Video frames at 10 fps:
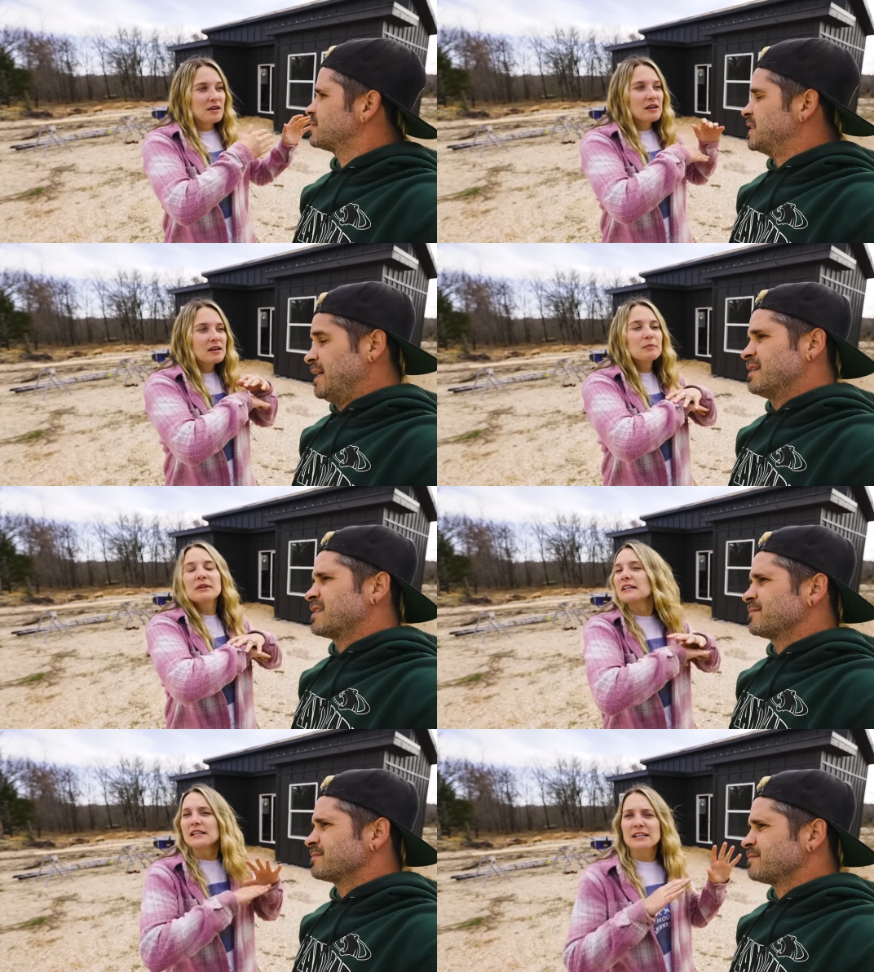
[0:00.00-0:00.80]
Speaker 1: yes.
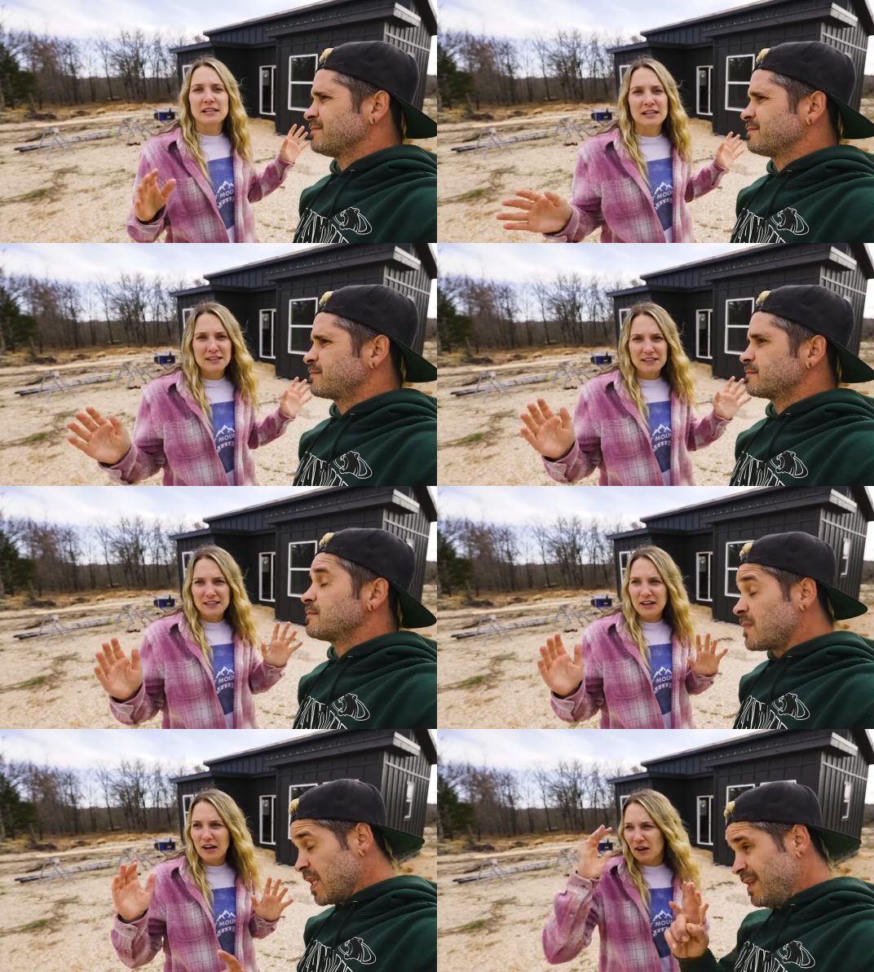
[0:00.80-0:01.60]
completely clear.
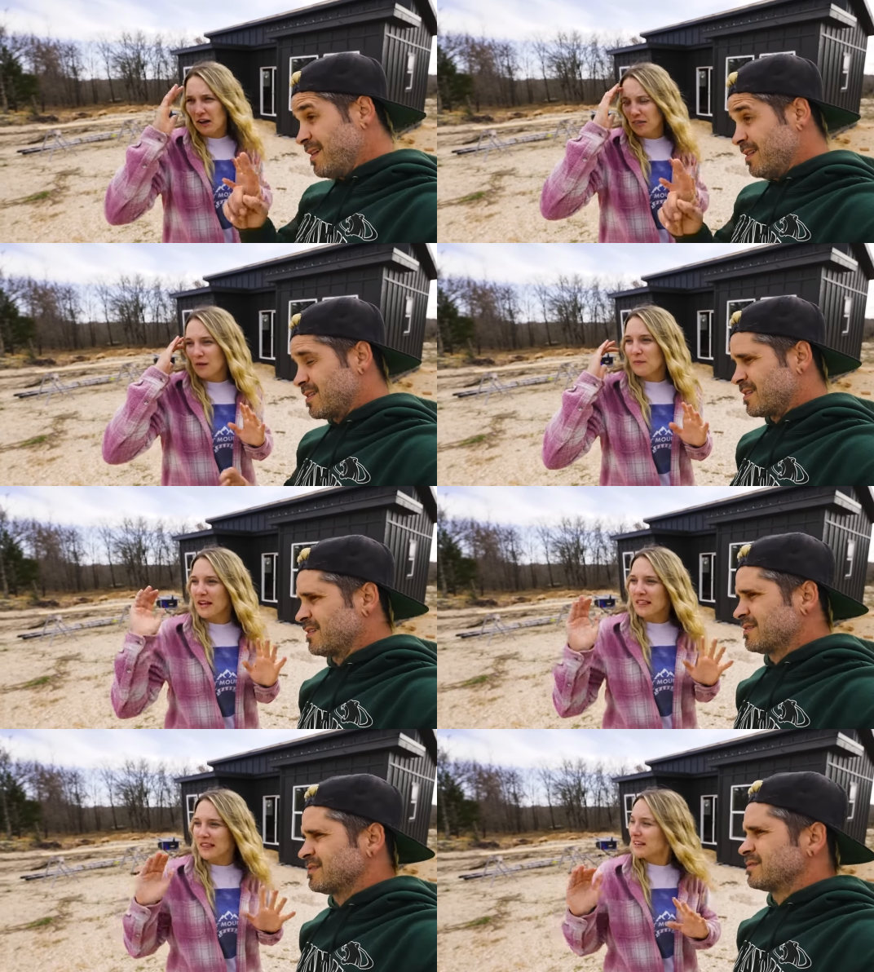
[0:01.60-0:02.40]
Yes. the
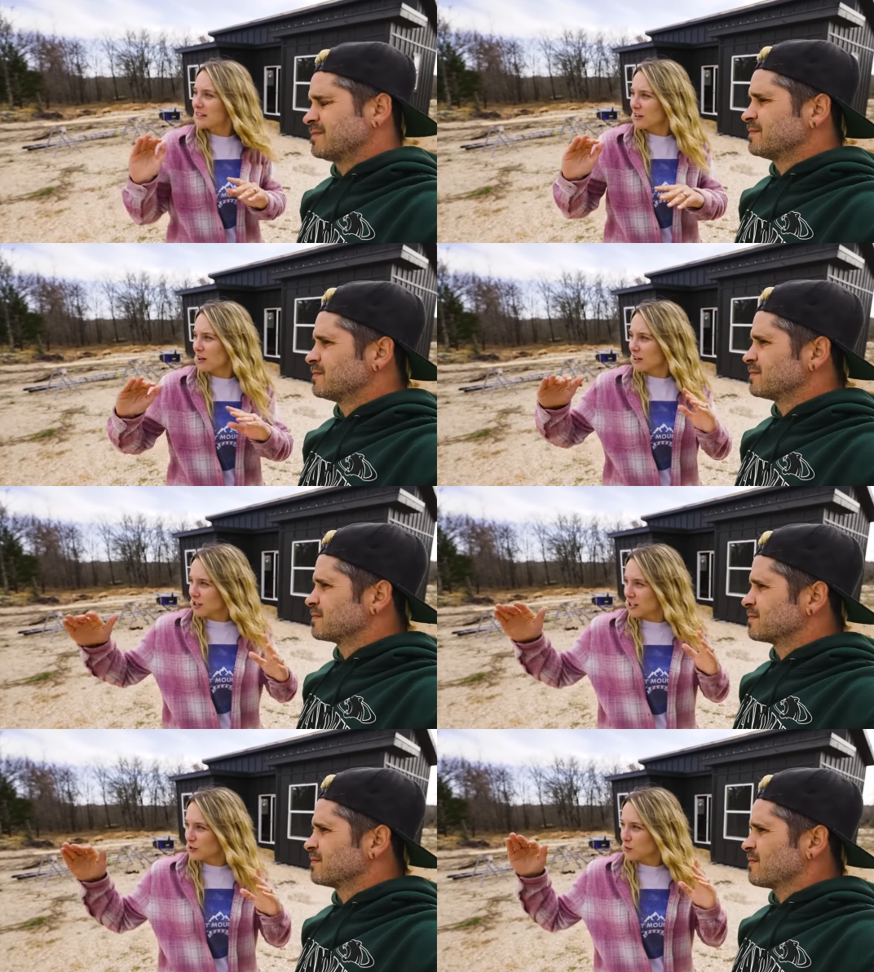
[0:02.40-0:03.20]
big things are
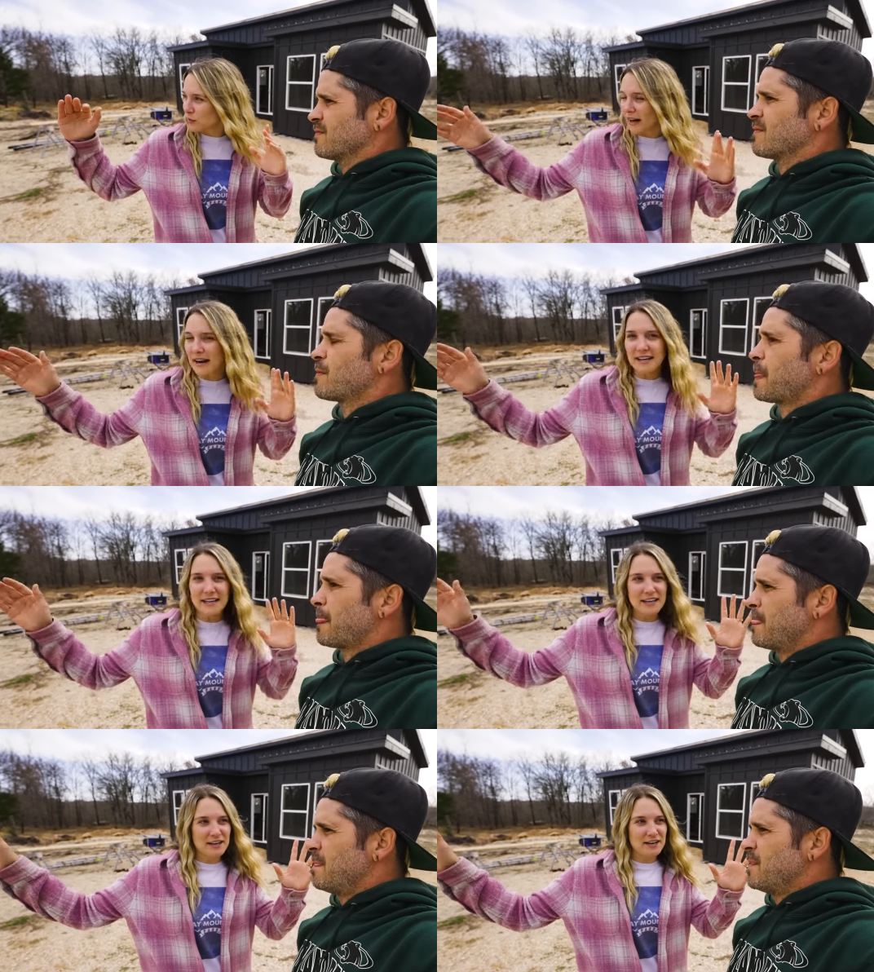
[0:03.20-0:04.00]
just right
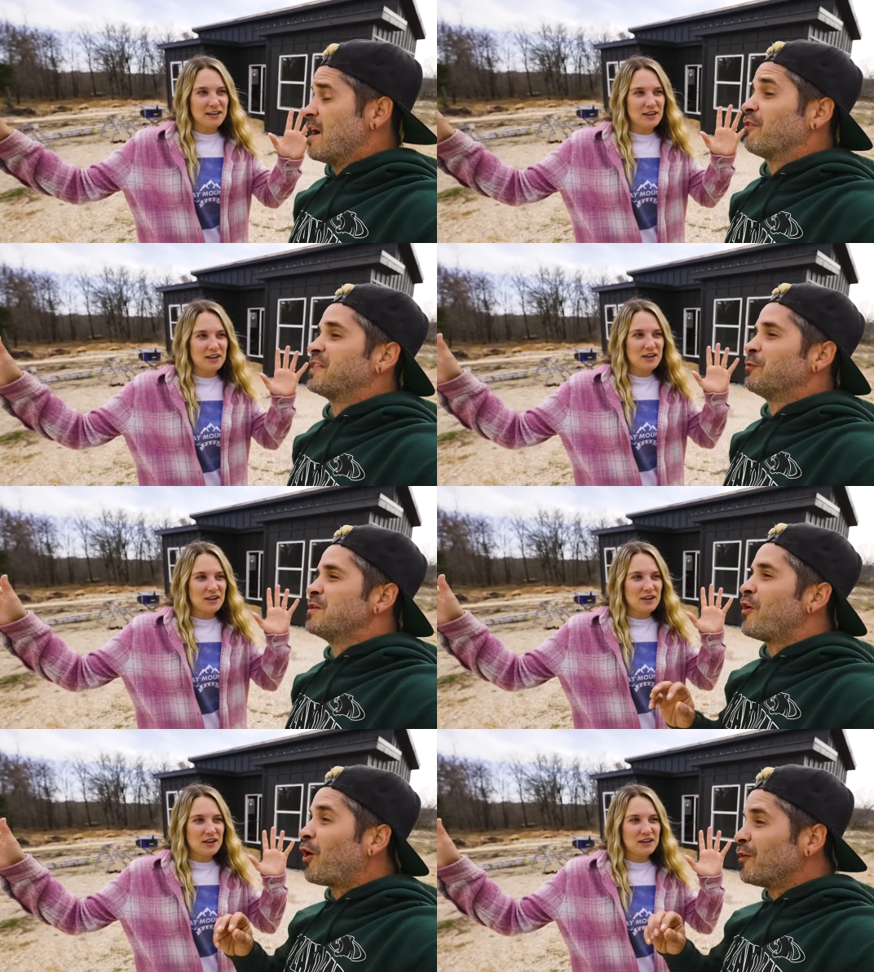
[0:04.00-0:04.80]
here.
Speaker 2: Everything
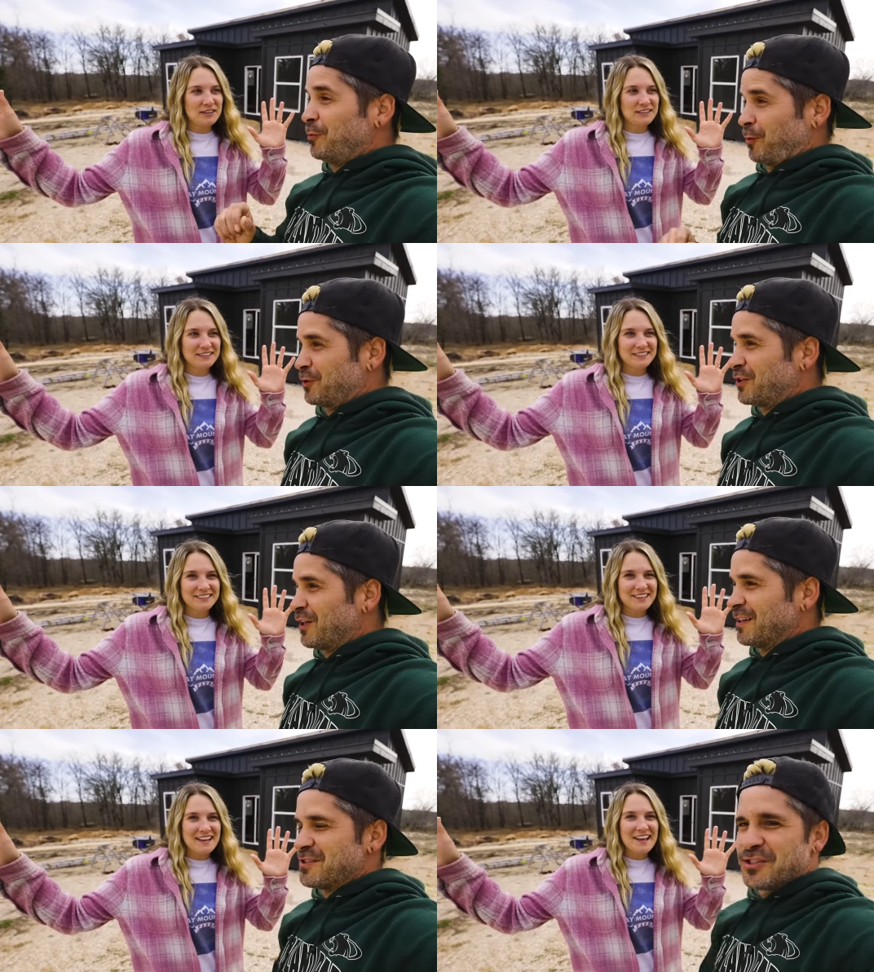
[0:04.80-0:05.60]
we've already worked
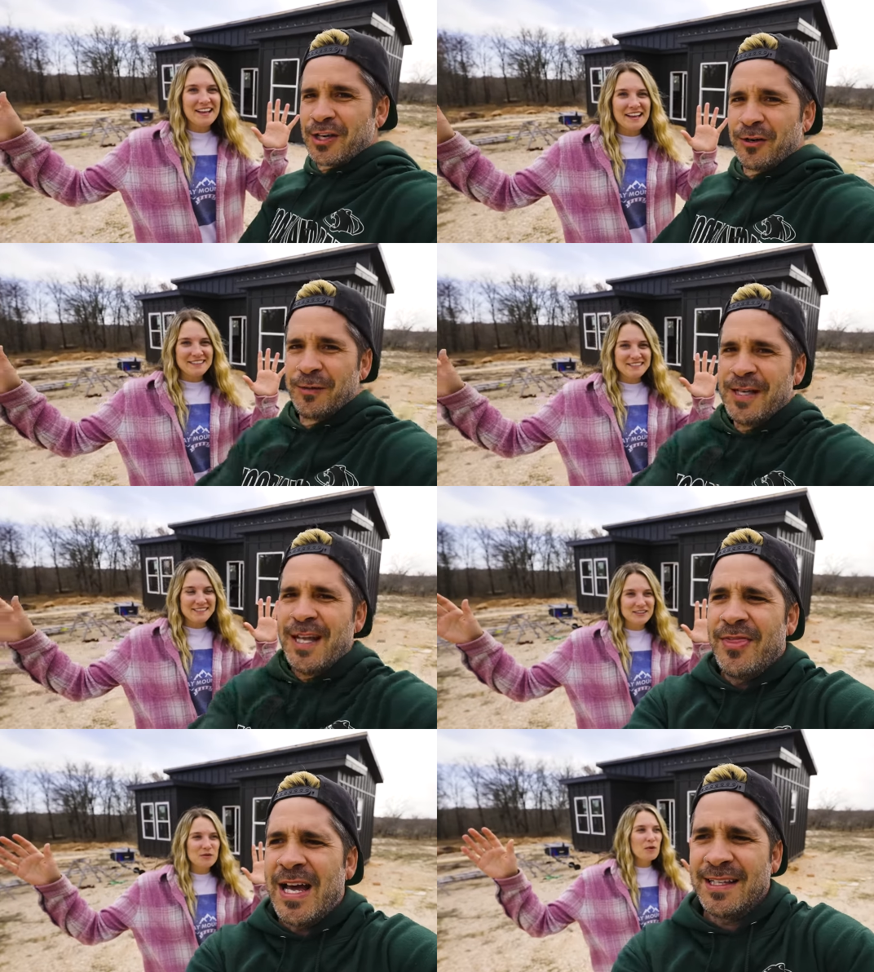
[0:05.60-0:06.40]
on. Uh, so
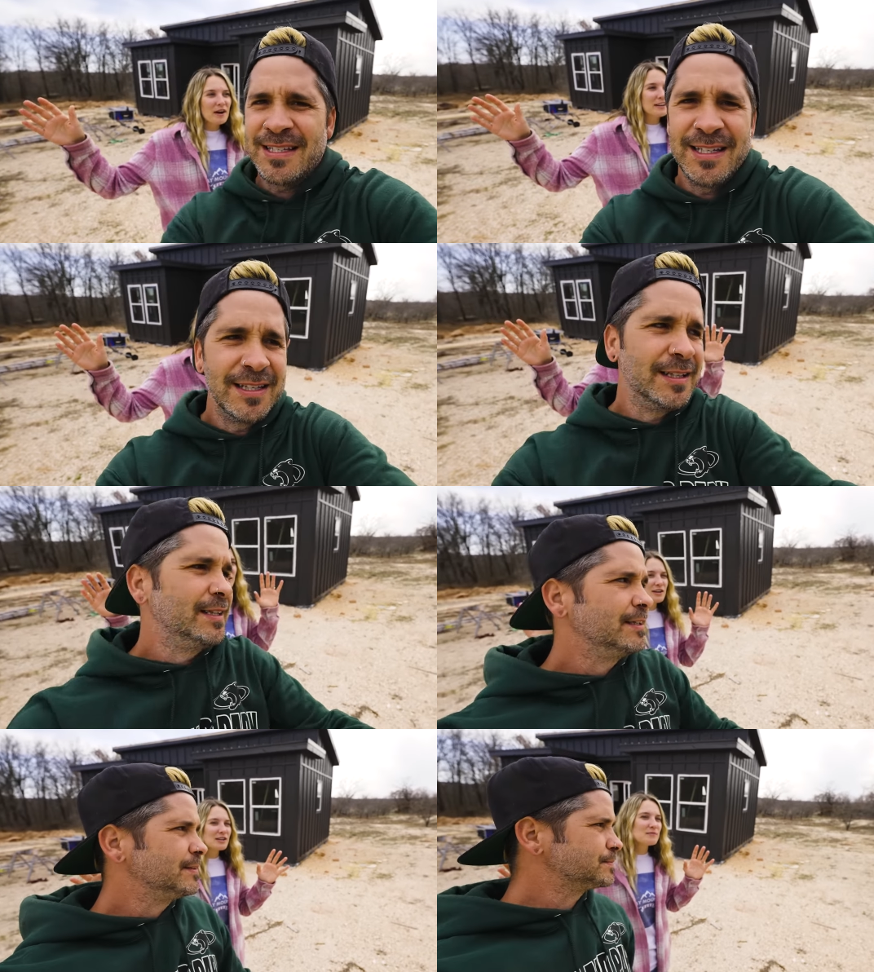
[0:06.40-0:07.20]
yes. that the work
Speaker 1: that's
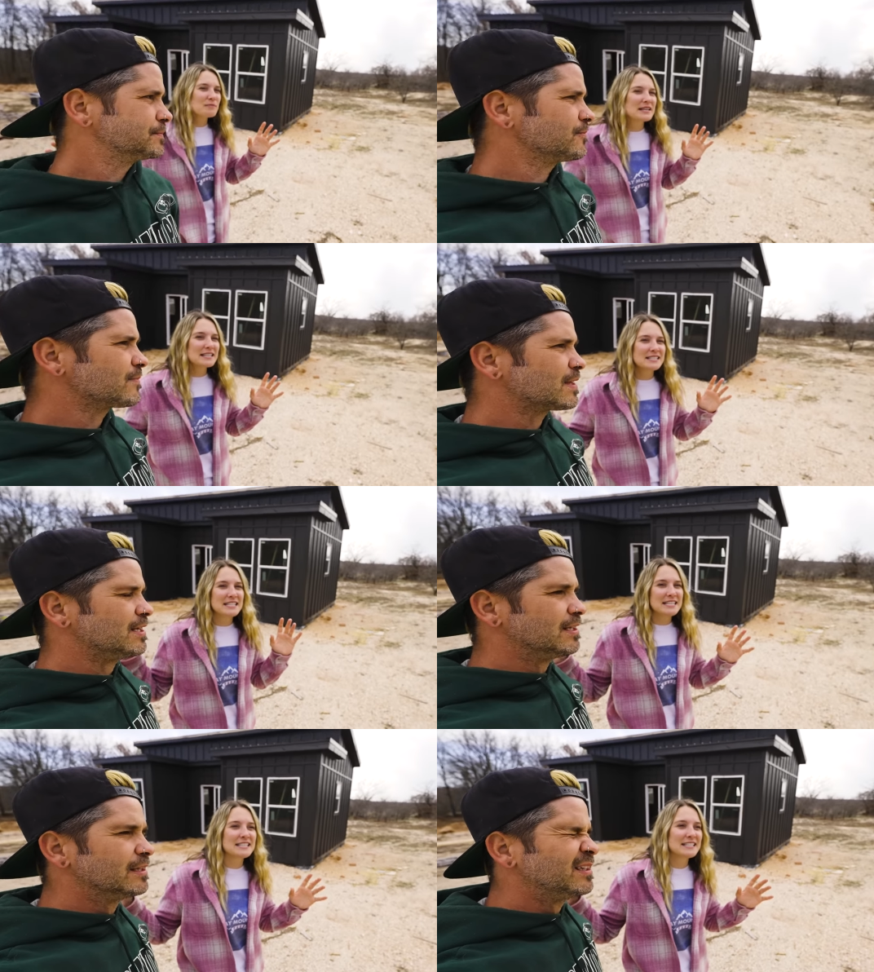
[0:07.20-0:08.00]
already been
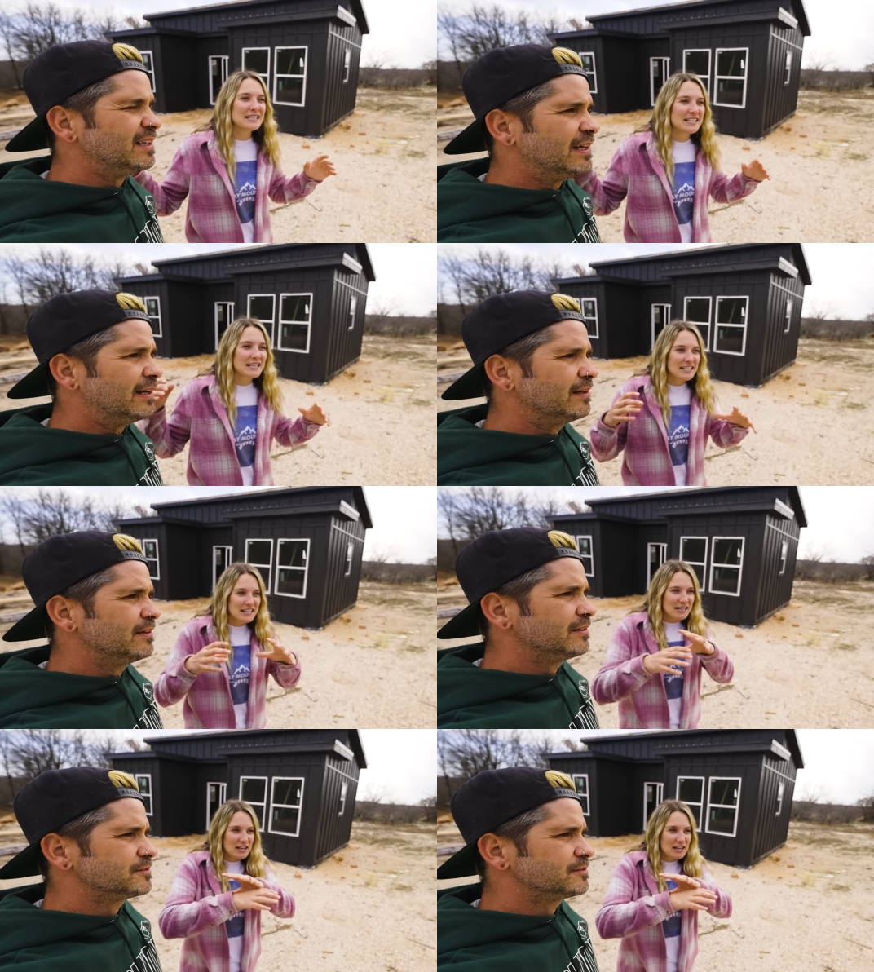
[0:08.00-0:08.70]
done. Yeah